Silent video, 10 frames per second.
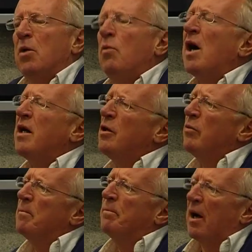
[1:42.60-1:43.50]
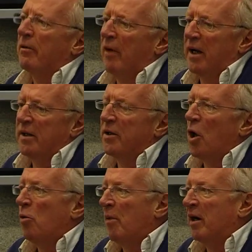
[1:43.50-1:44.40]
Why are you in Bahrain
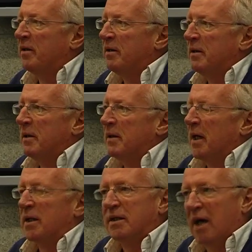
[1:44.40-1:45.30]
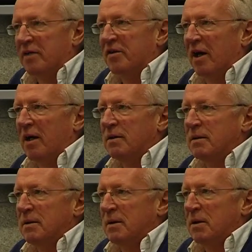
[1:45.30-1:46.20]
and Oman and Qatar?
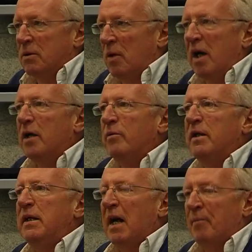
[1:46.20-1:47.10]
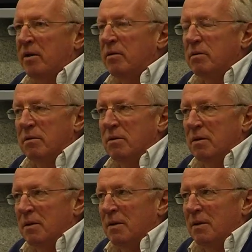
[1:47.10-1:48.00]
Why are you in Yemen?
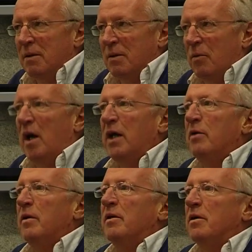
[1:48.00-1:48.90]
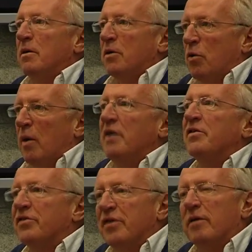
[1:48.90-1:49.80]
Why are you in Kuwait
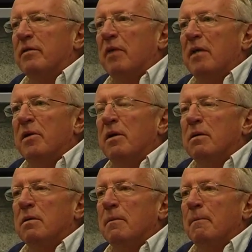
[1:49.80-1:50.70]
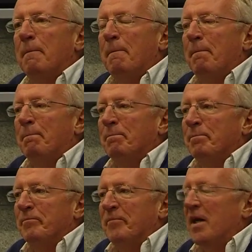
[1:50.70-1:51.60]
and Saudi Arabia?"
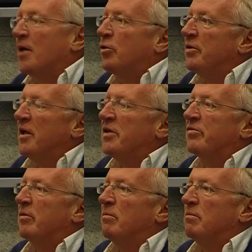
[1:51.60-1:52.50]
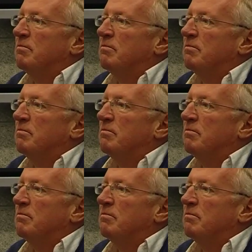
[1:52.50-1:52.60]
And I couldn't answer him.